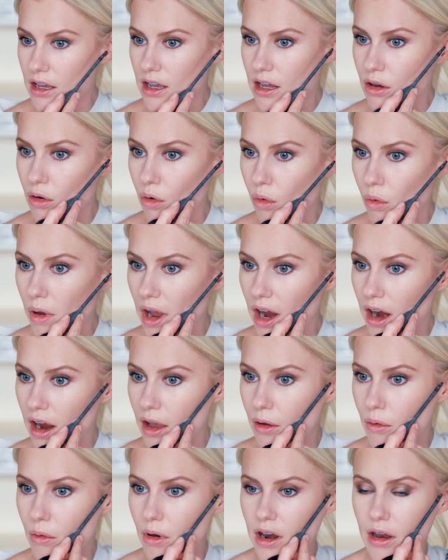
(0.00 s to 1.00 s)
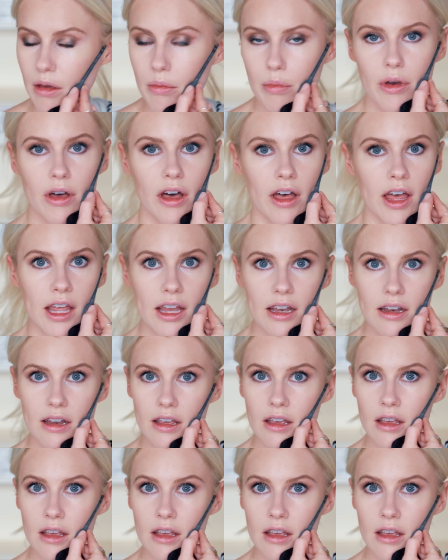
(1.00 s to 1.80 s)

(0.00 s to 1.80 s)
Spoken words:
kind of where I want to put